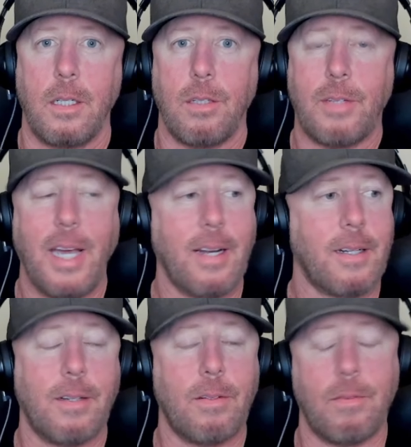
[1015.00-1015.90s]
You can't
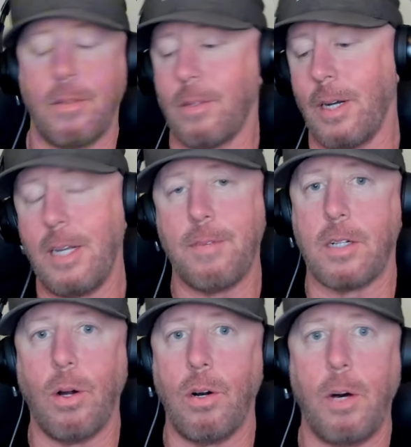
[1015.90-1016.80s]
leave the
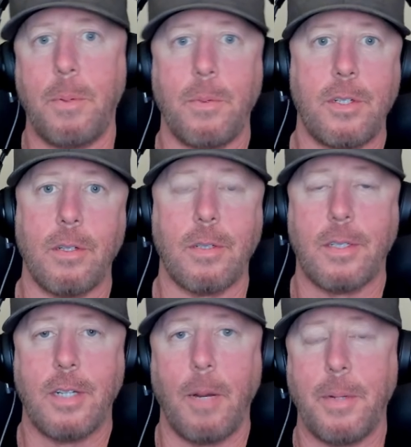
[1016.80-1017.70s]
door open when you're
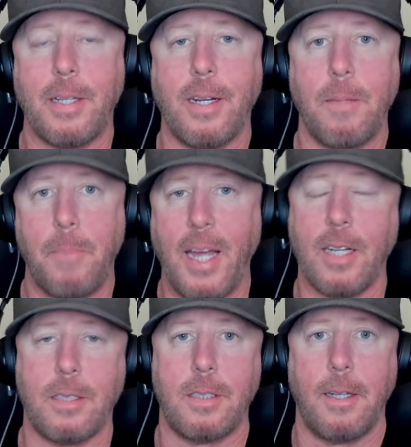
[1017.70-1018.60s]
carpet cleaning
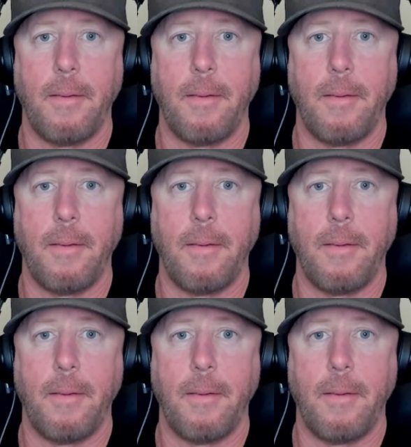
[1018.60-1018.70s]
banks.